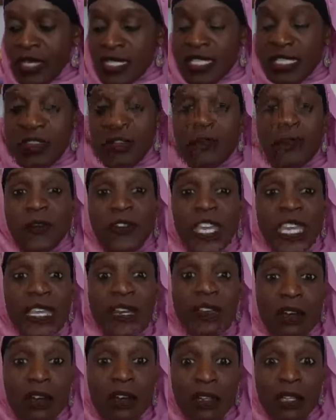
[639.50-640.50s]

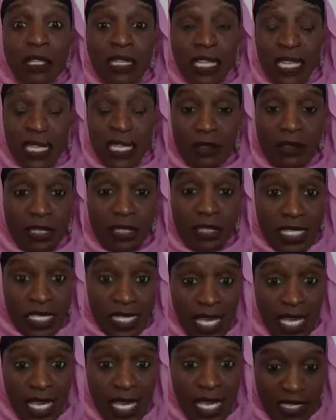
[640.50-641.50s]
severe the
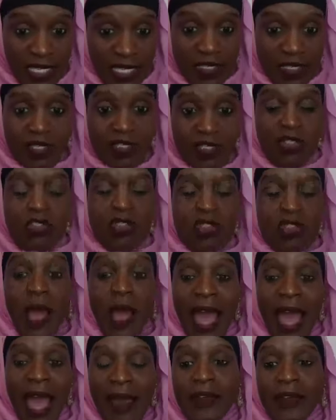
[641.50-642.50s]
illness is. So,
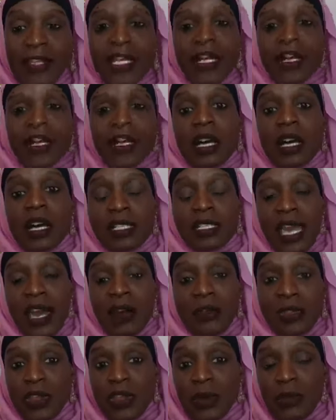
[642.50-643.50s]
having a
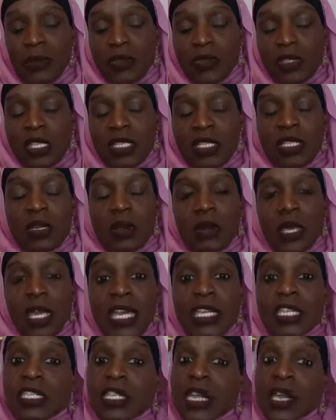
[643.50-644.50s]
healthy immune system
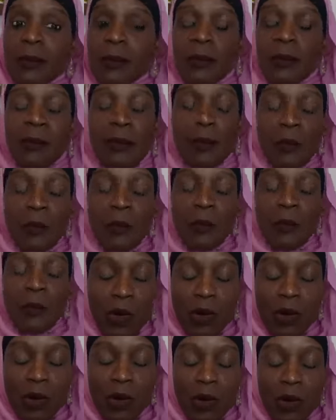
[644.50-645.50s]
is
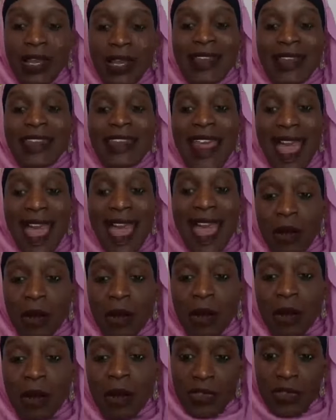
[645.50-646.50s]
more important
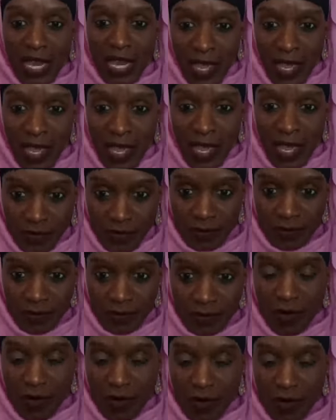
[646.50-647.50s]
now than ever.
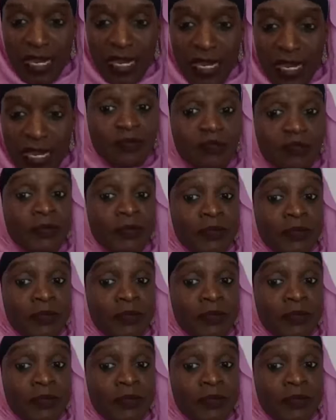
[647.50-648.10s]
All right.